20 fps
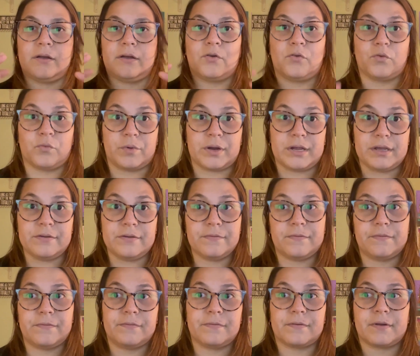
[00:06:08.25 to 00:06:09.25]

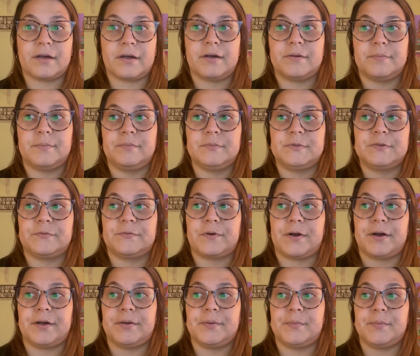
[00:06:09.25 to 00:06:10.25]
grief comes
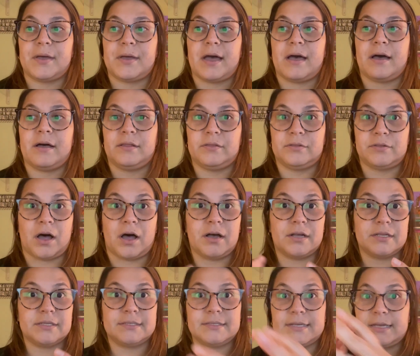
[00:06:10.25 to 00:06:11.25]
from a
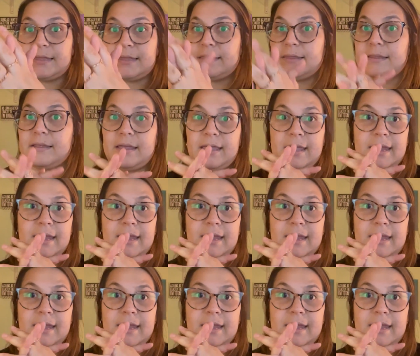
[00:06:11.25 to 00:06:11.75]
loss and